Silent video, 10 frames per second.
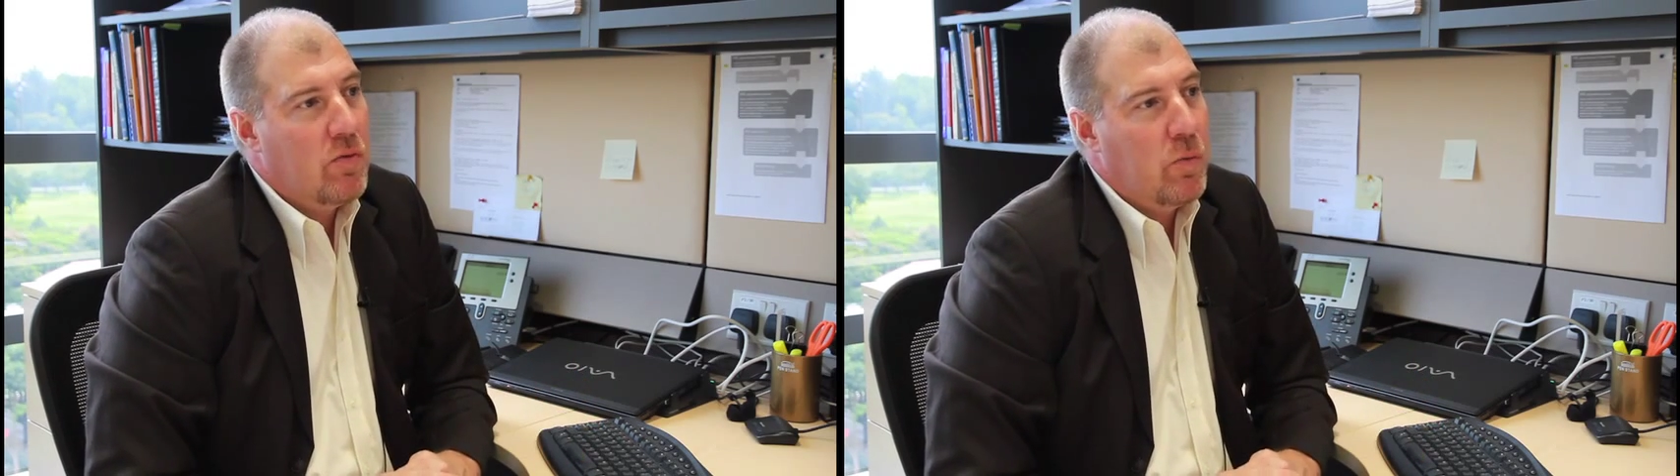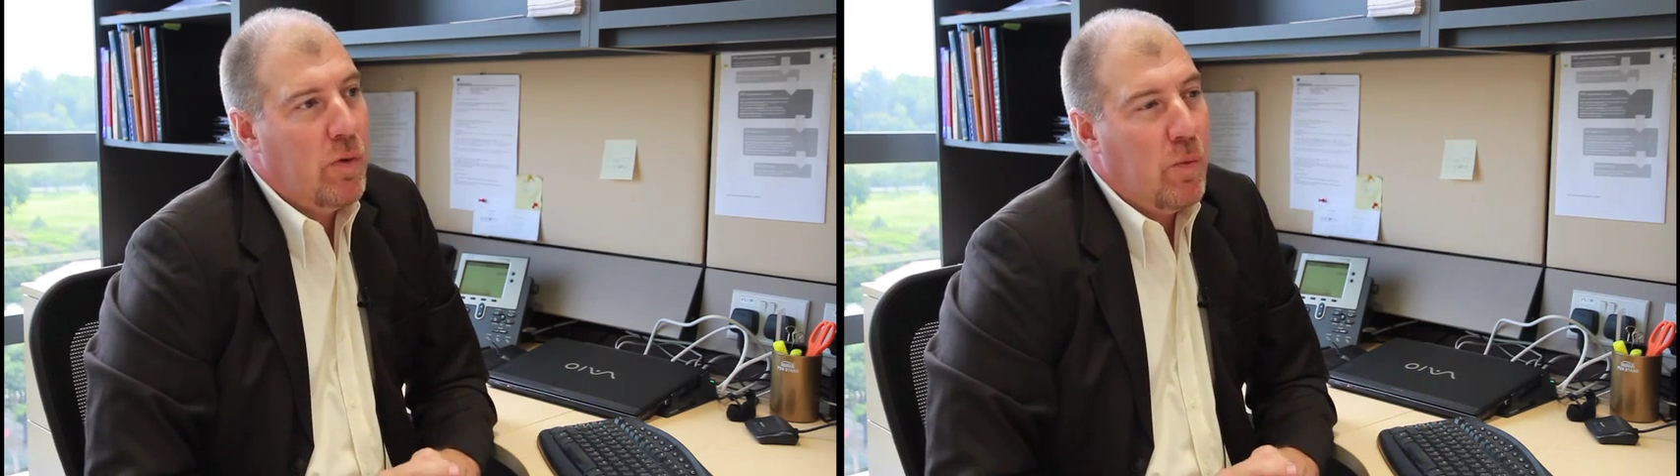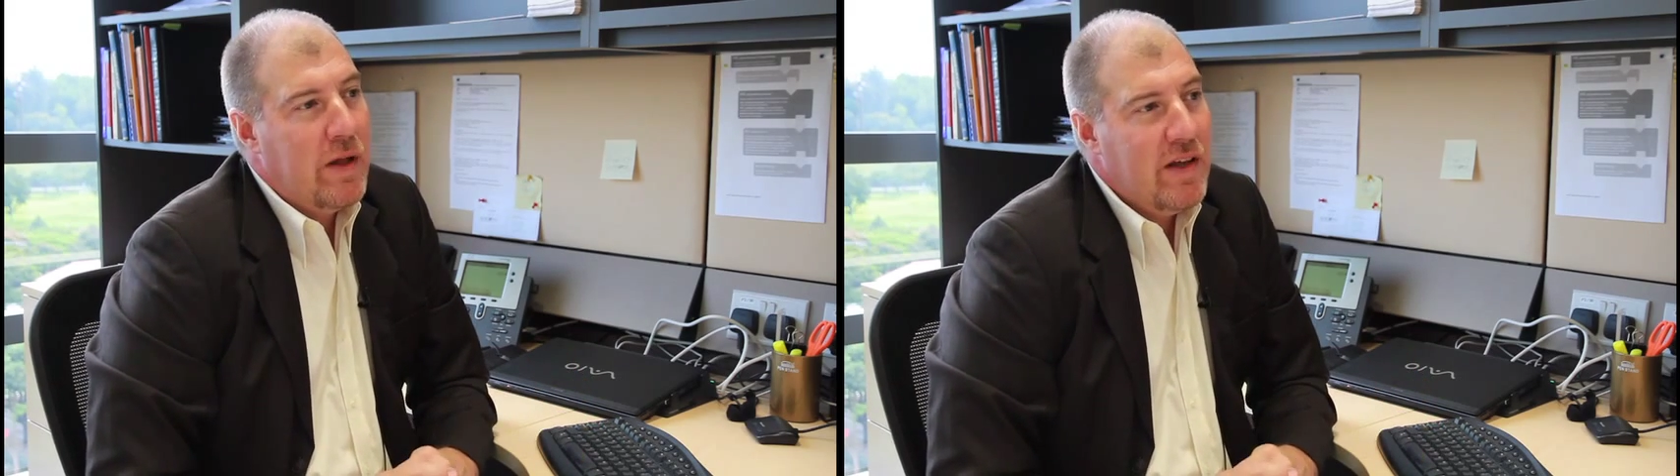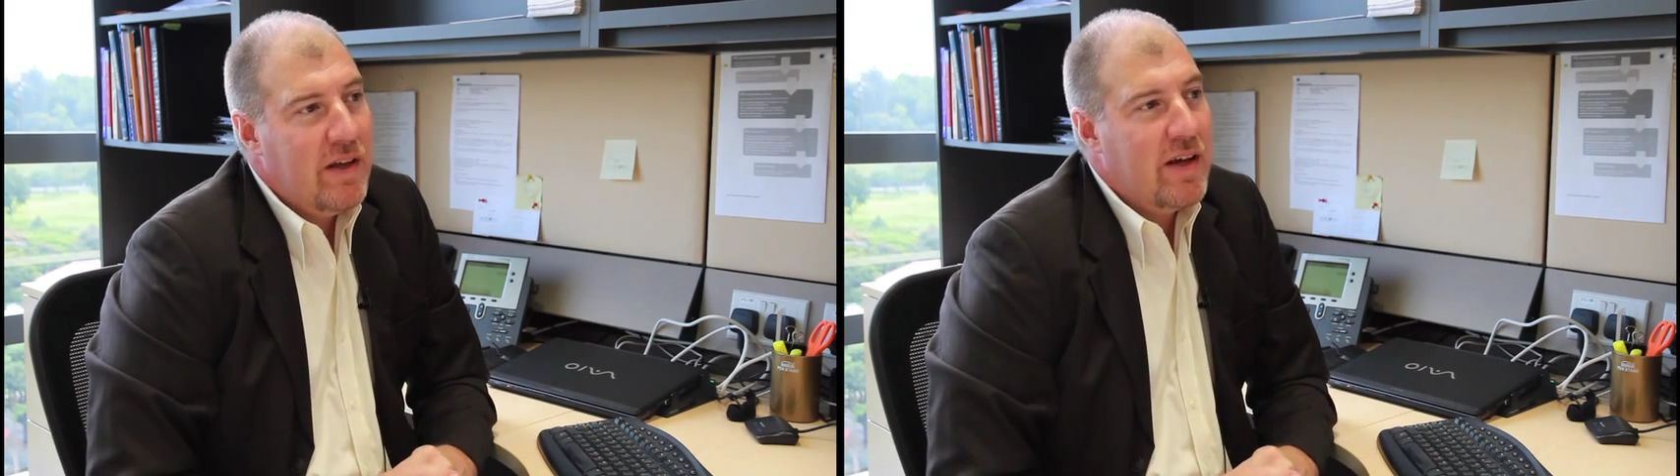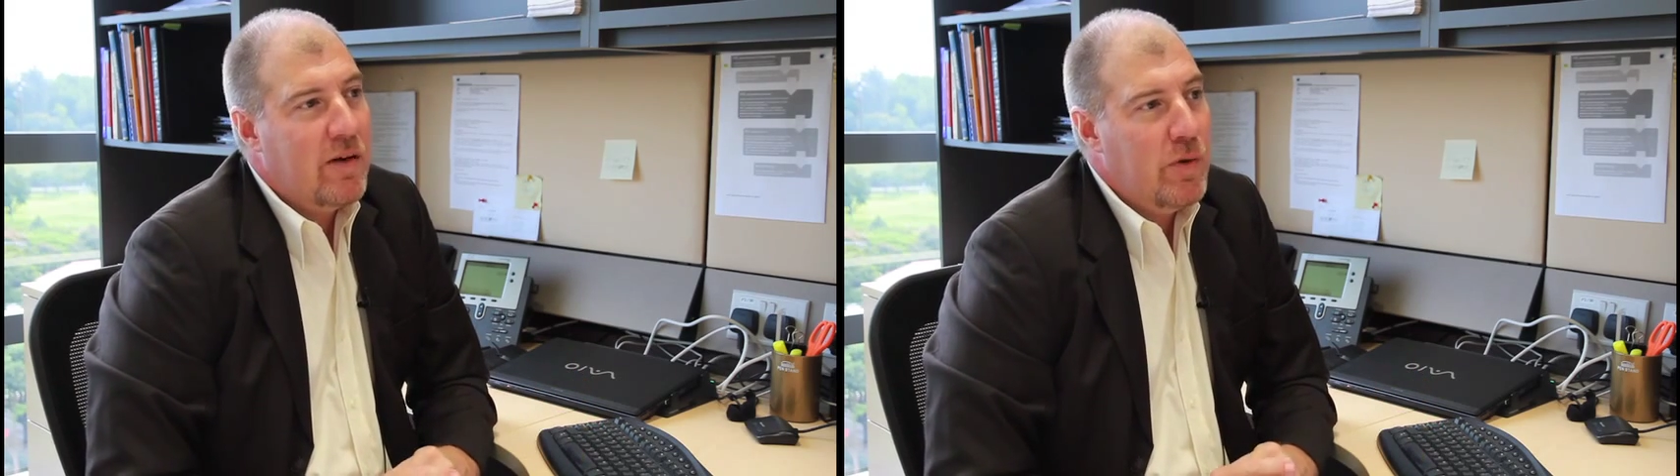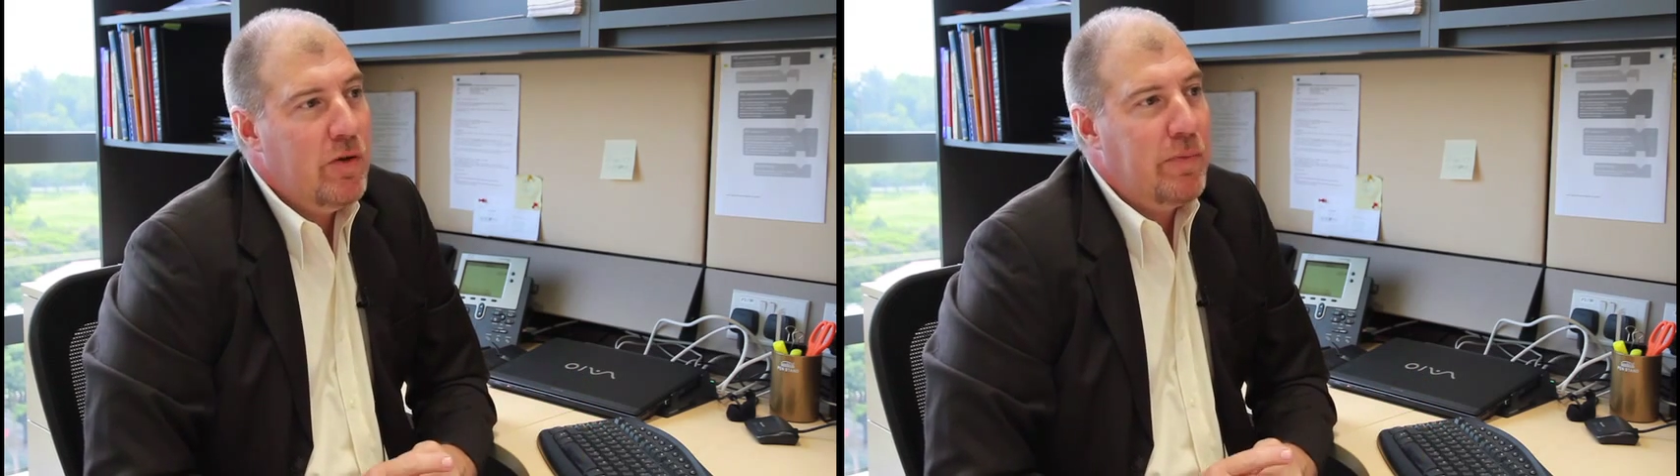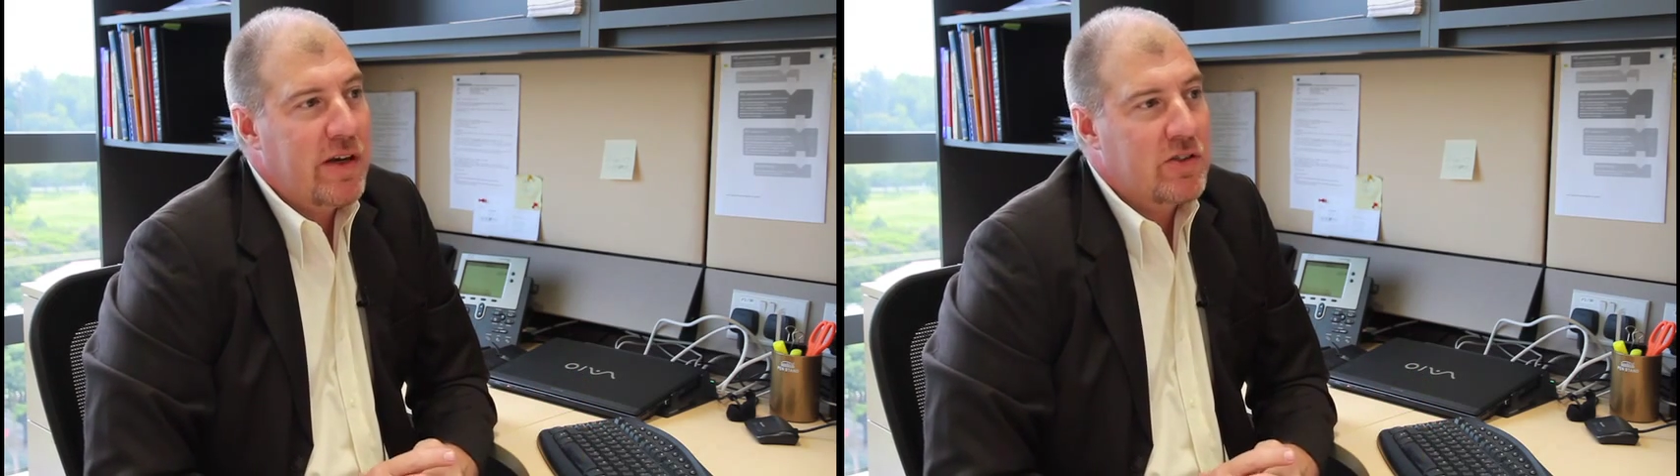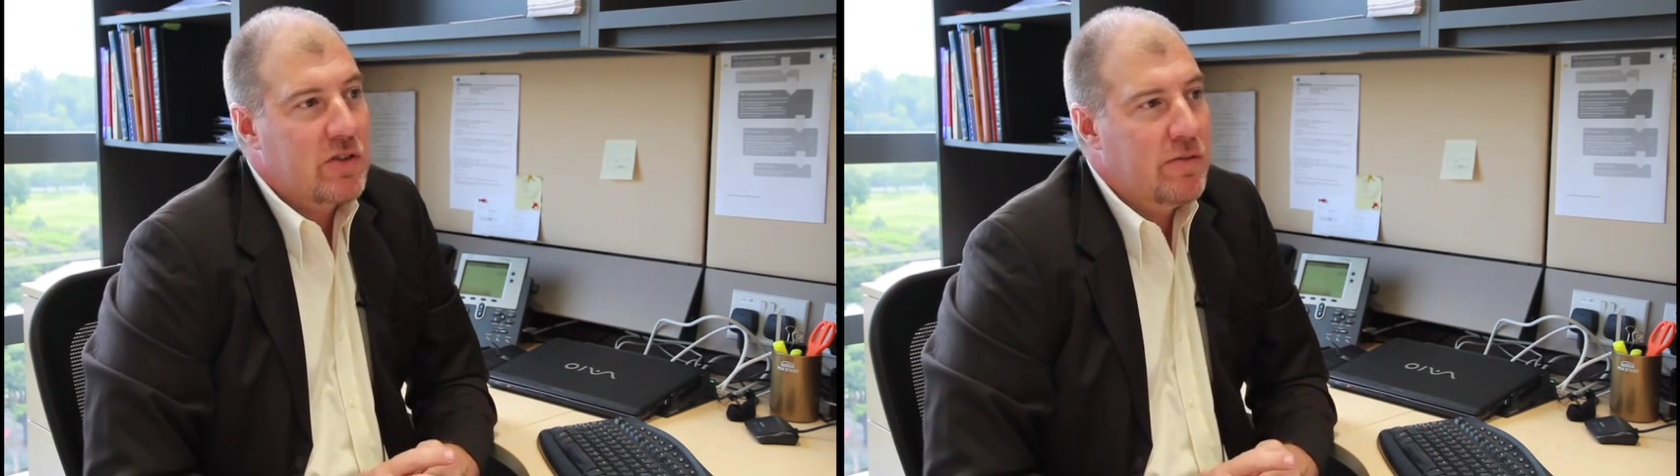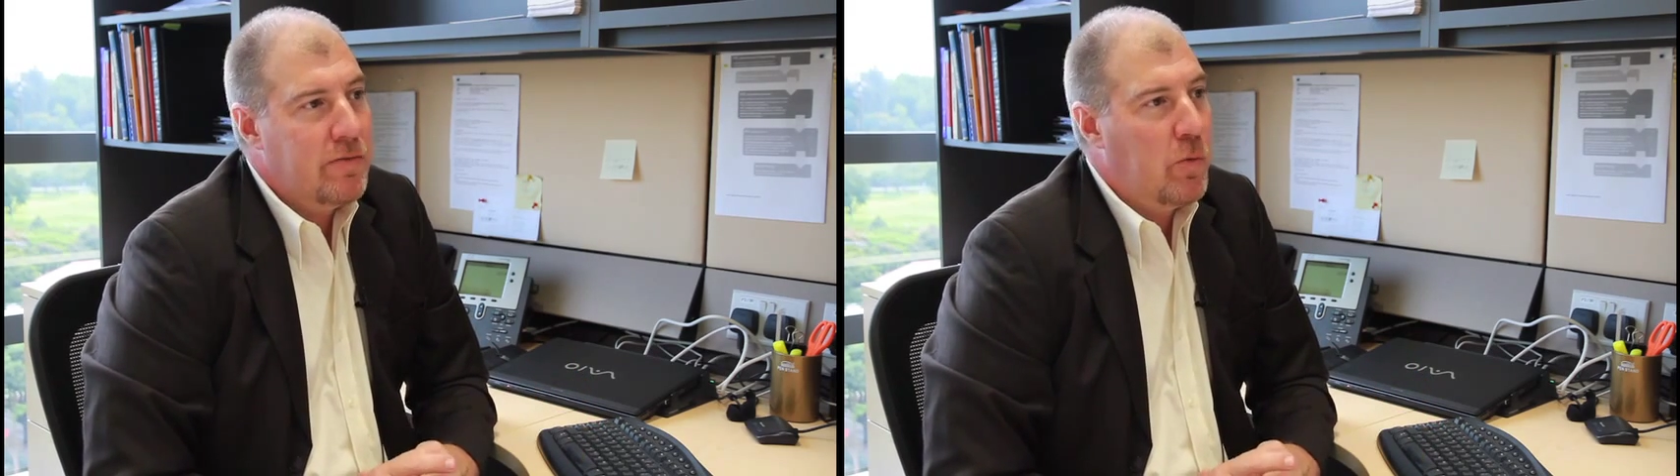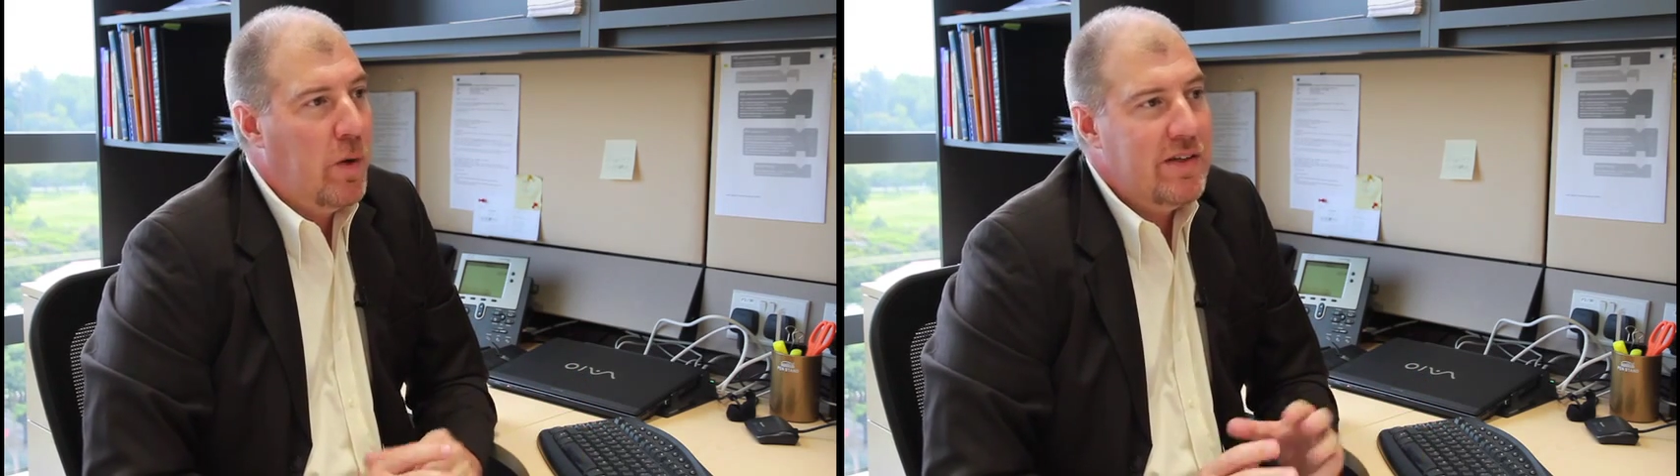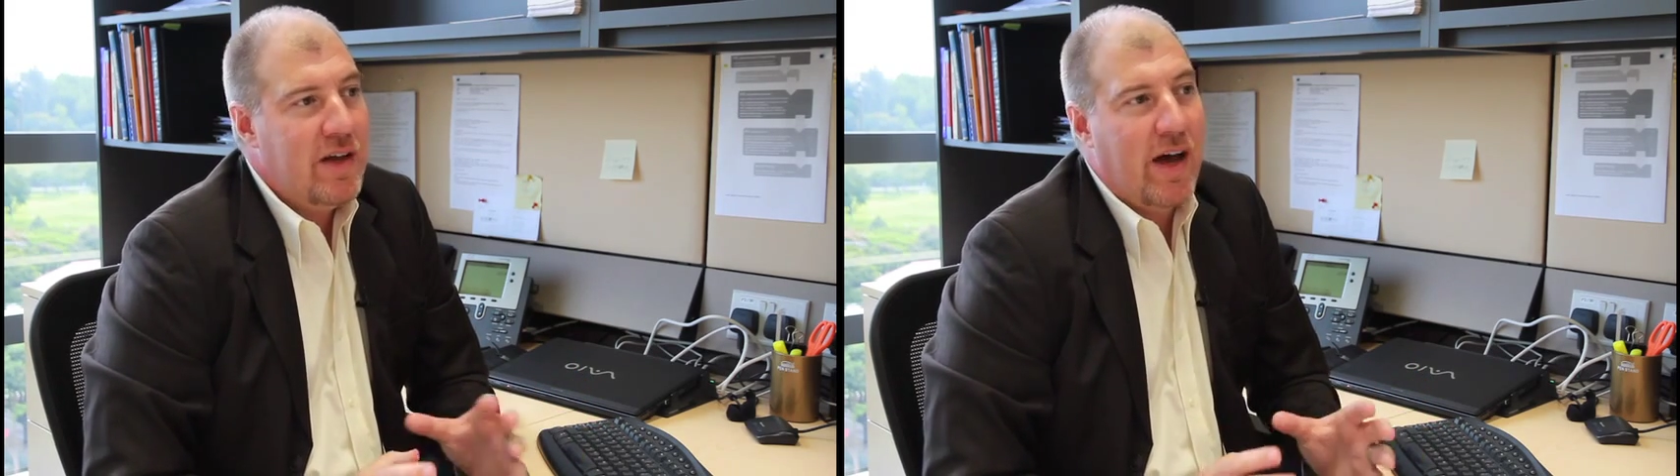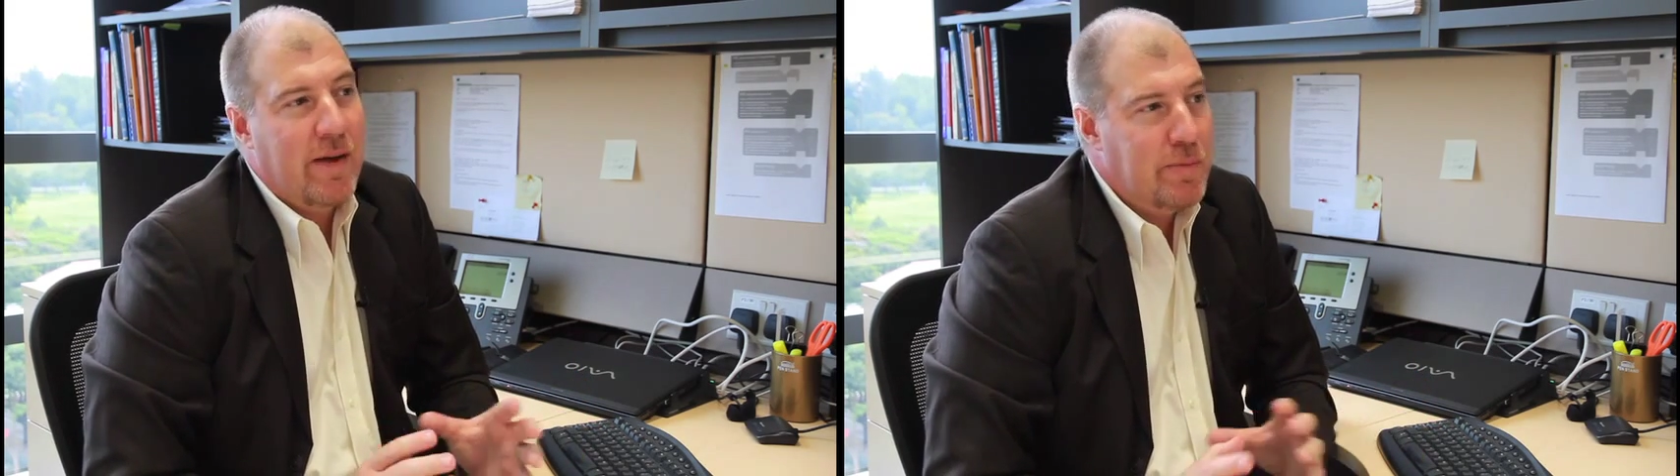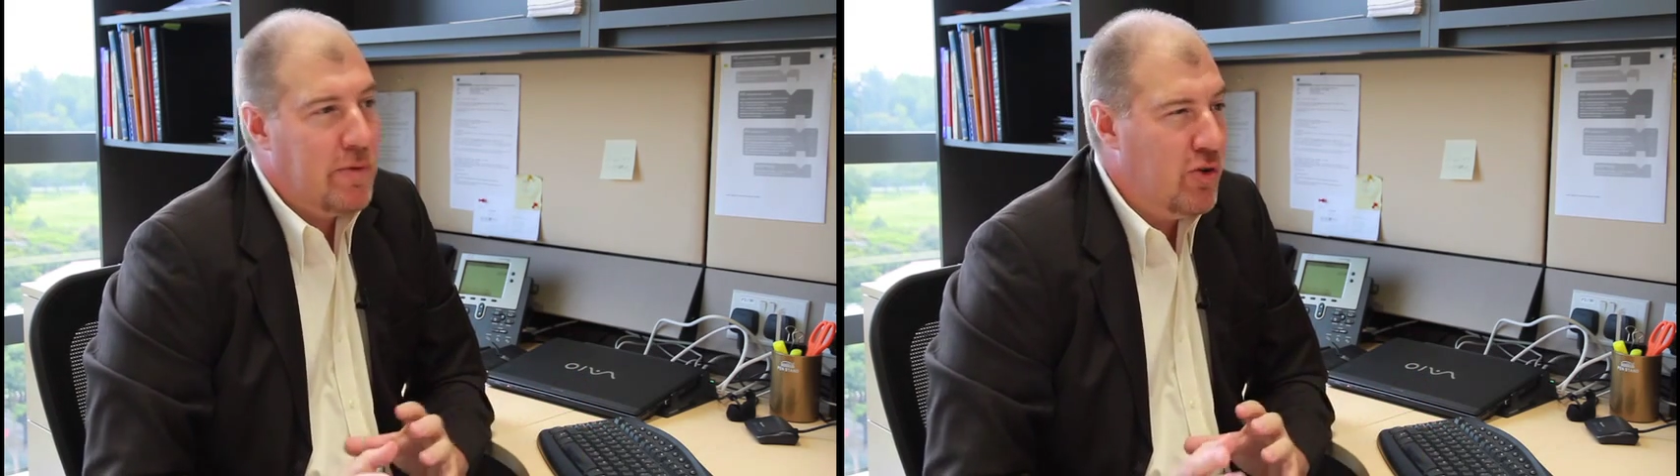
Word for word: we, one can get a real picture for what types